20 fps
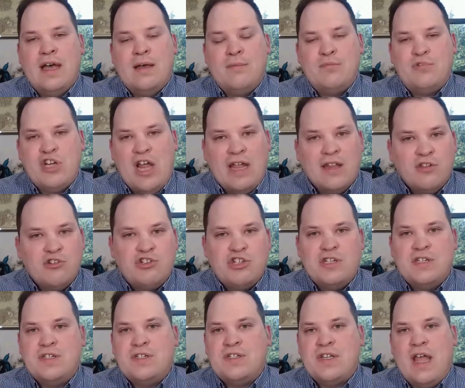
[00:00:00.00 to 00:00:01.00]
um,
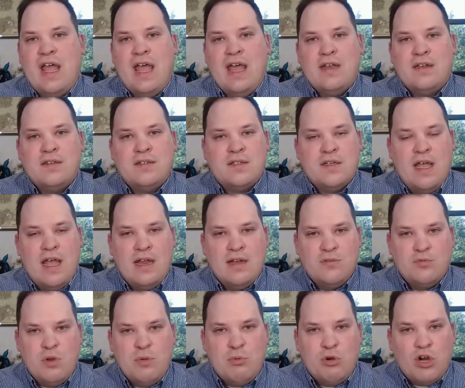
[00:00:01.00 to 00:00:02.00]
challenges and,
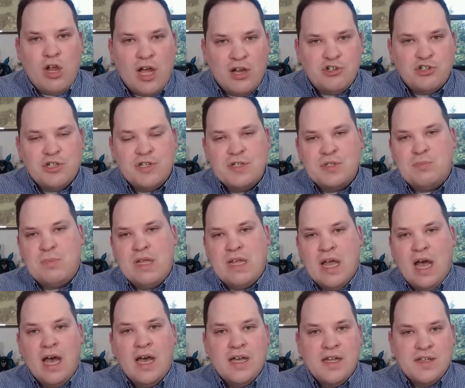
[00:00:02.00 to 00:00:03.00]
and repercussions
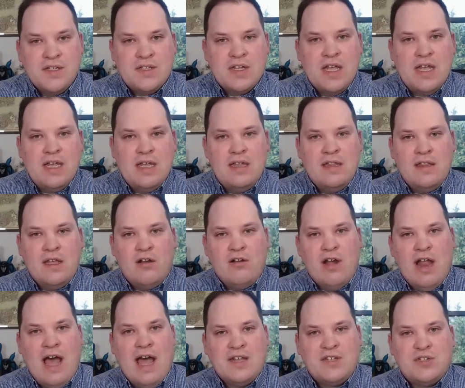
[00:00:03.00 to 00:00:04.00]
because
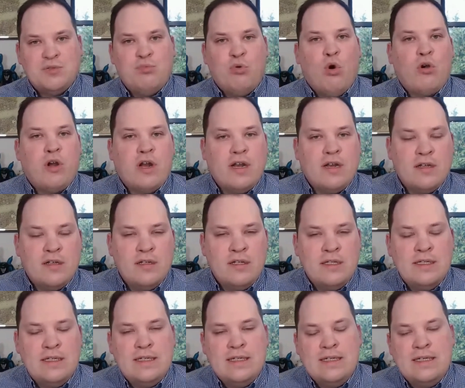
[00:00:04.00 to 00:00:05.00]
they're not supported.
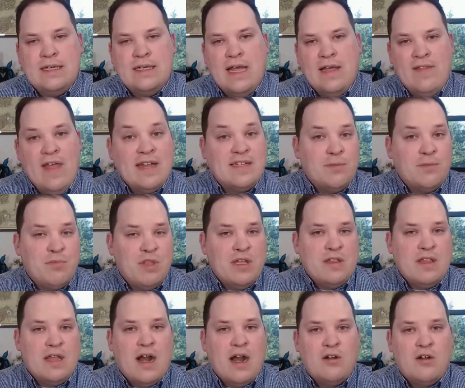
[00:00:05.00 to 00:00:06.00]
And that's
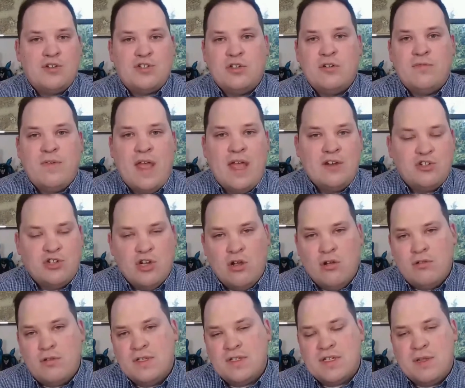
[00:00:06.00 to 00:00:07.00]
something that our survey
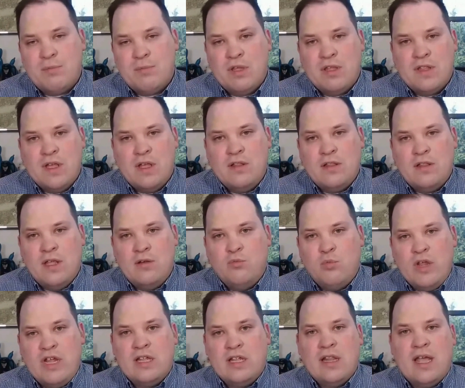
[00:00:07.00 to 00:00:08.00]
showed. It's something that,
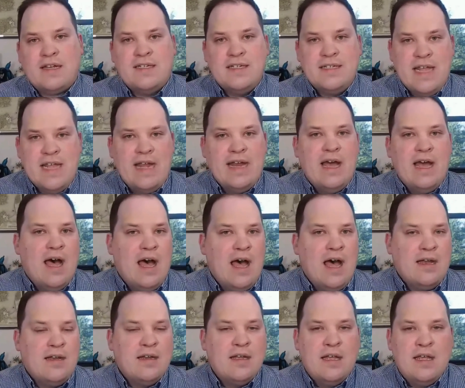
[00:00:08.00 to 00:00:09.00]
that we collected data
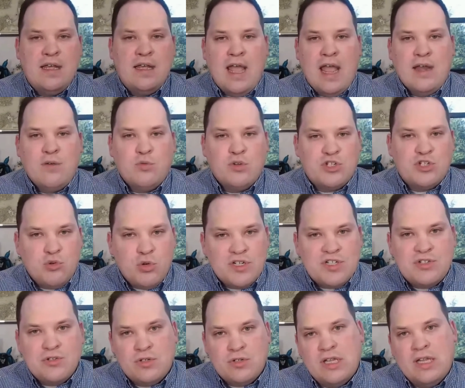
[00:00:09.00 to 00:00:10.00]
on and was
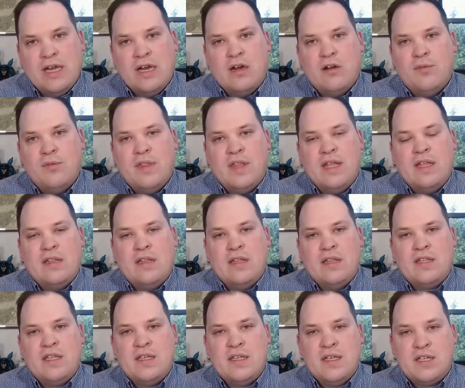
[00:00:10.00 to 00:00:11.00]
crystal clear that,
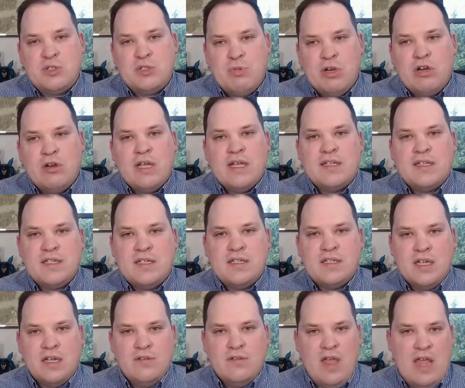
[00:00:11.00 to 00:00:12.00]
that the
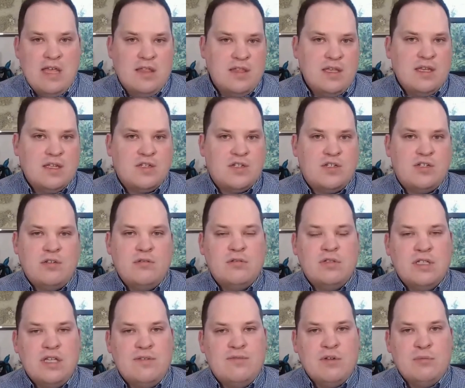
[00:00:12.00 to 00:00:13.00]
experiences of atheists
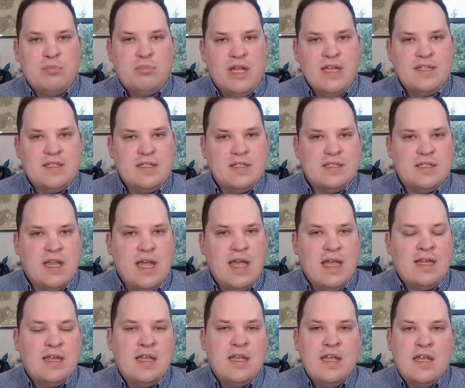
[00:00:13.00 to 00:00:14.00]
who live in places
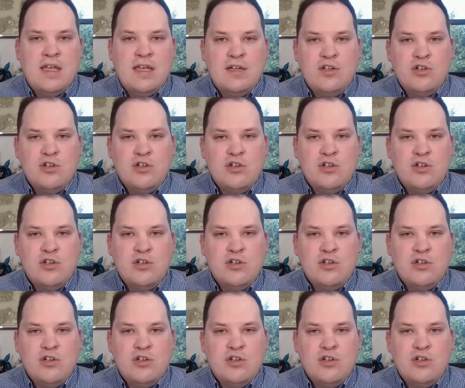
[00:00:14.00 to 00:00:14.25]
like